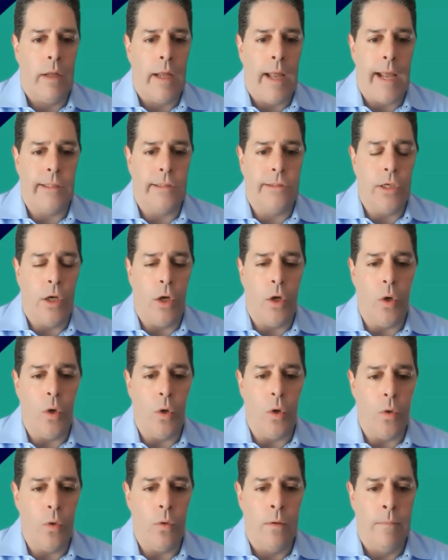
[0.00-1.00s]
And
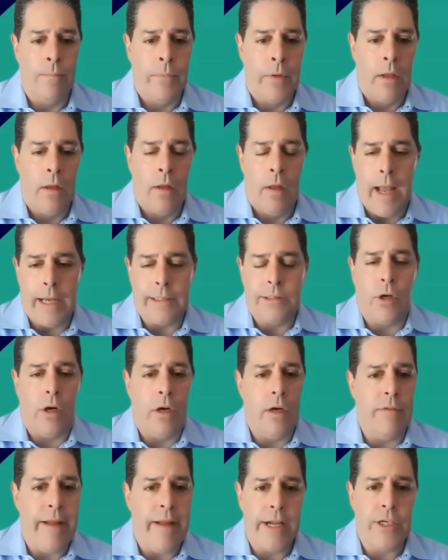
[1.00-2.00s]
so I
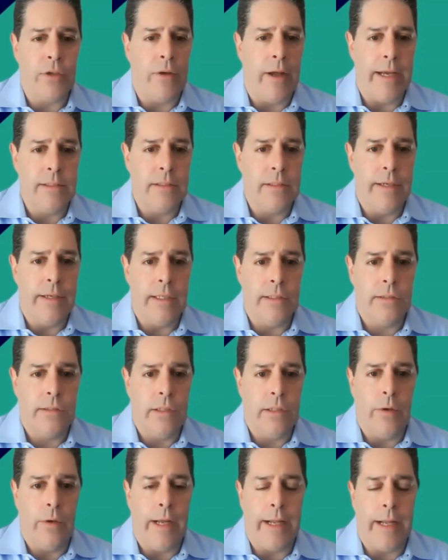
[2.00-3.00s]
started evangelizing
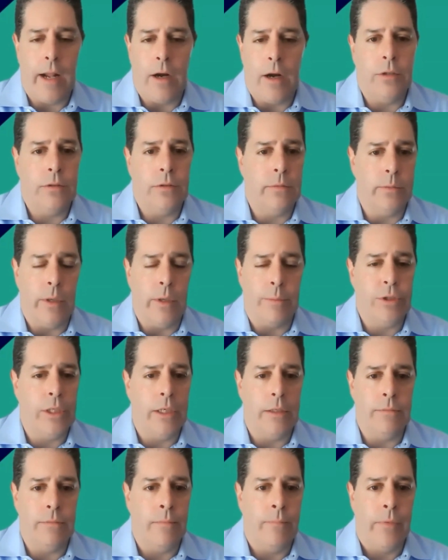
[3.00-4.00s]
this. I got our
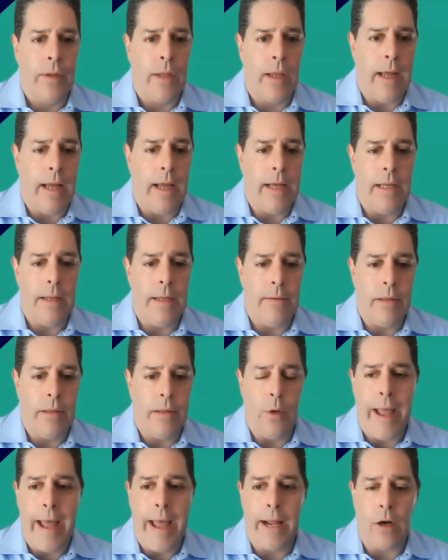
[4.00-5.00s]
subscription. I,
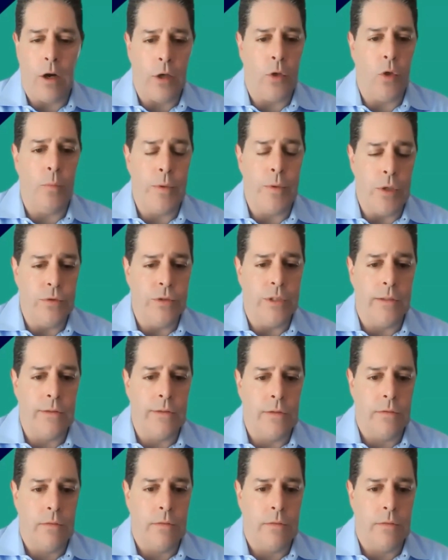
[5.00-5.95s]
had our group use it.